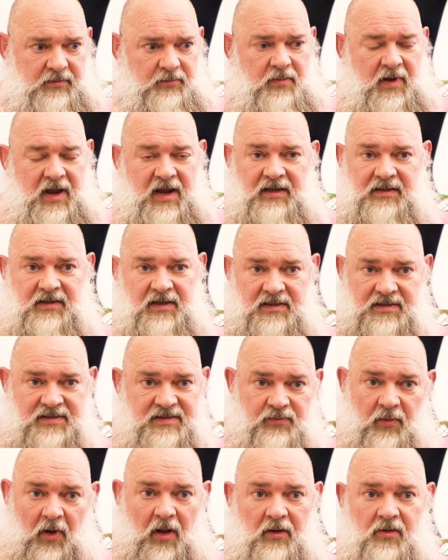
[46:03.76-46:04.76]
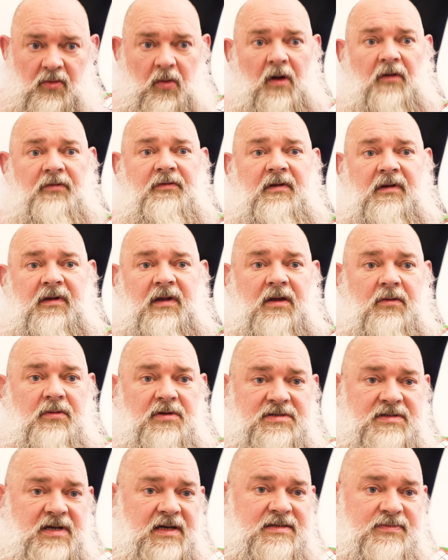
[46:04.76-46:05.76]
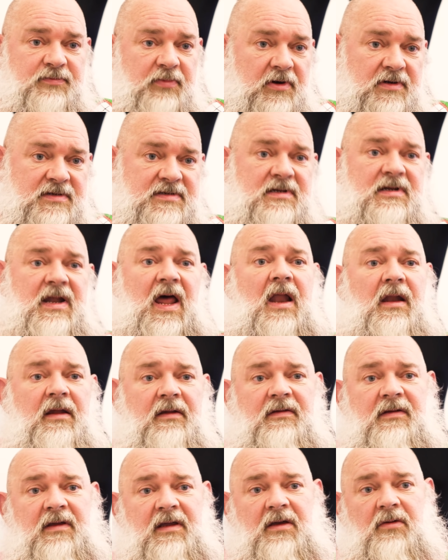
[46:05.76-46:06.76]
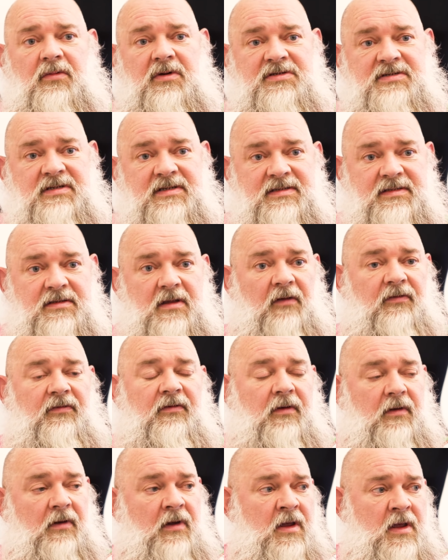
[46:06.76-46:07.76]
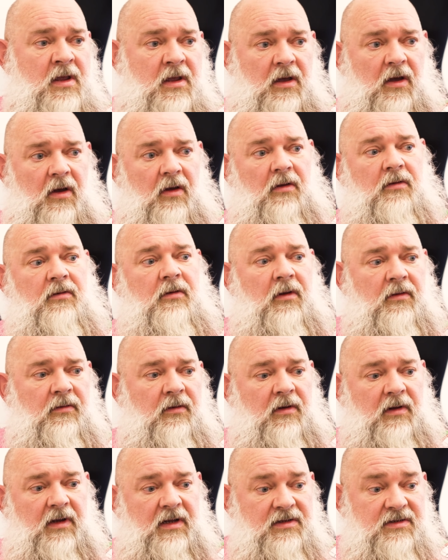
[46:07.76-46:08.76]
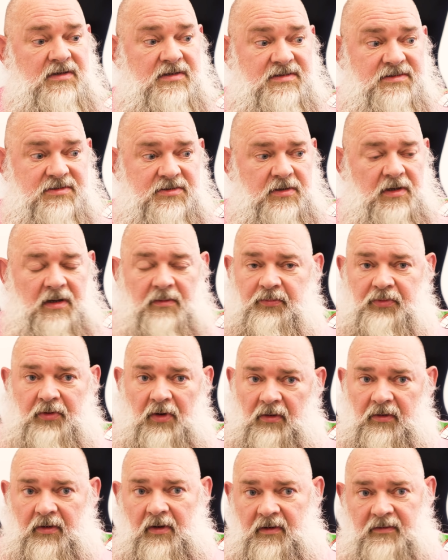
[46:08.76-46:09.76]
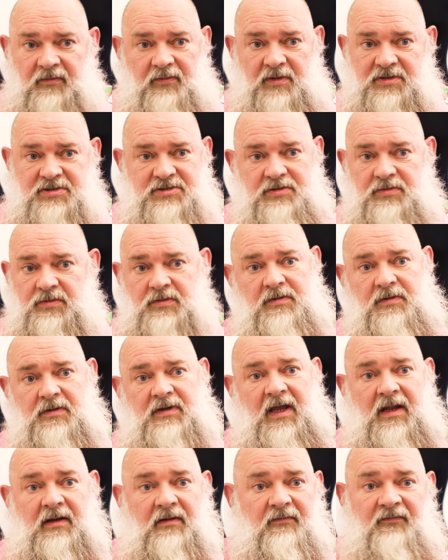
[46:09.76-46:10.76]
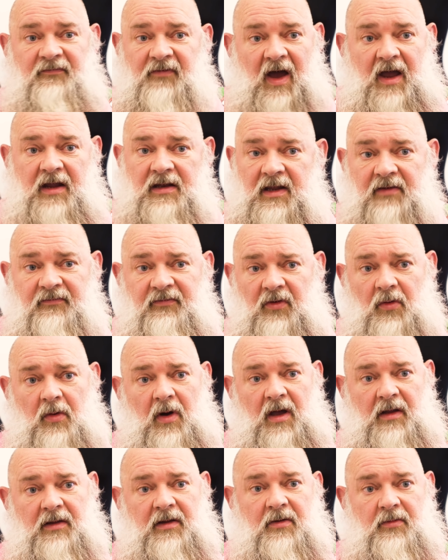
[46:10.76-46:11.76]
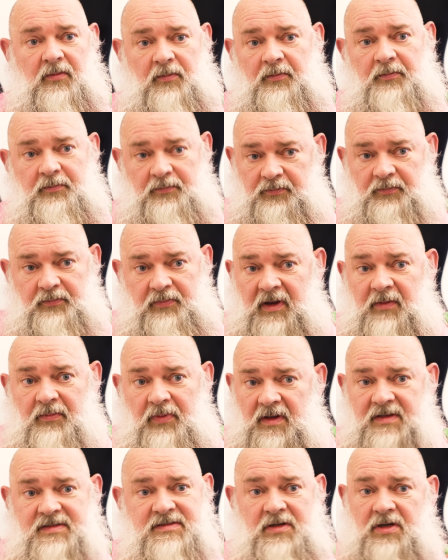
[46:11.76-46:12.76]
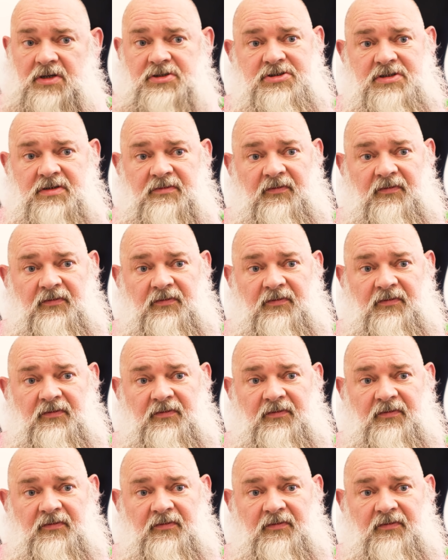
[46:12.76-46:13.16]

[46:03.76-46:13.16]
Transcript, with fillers: made in a small quantity, which has personality, which is not an industrial product which you can find everywhere. The people are searching